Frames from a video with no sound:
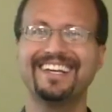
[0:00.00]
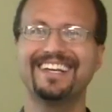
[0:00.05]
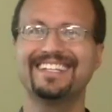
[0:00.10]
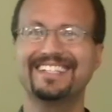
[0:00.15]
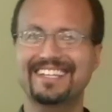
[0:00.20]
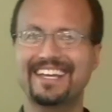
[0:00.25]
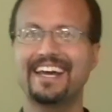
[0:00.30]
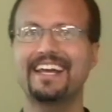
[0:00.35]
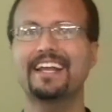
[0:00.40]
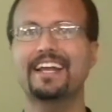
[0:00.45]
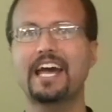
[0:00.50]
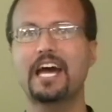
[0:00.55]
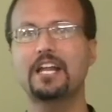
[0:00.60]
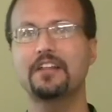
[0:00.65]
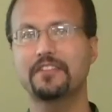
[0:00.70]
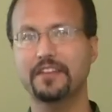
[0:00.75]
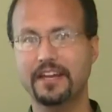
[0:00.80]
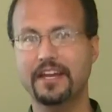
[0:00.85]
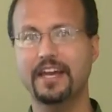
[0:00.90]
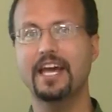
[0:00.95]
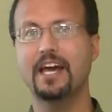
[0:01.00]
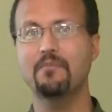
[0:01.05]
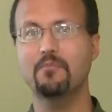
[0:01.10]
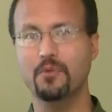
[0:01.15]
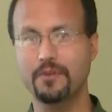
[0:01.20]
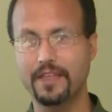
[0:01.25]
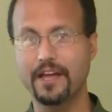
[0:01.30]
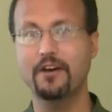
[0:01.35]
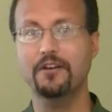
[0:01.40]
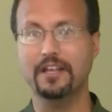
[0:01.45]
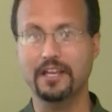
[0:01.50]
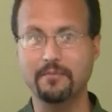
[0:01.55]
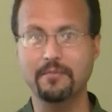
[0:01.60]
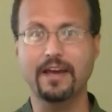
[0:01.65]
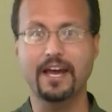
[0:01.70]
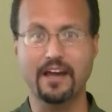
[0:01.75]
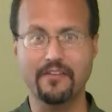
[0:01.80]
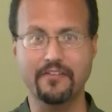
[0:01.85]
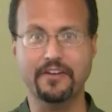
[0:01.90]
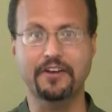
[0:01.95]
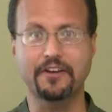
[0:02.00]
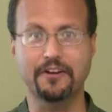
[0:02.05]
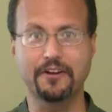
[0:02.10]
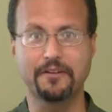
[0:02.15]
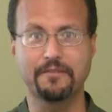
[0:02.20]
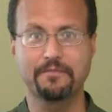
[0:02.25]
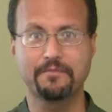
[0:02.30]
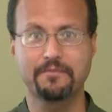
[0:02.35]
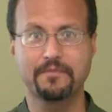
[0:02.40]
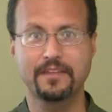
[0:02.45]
is getting out of the camp without him having her.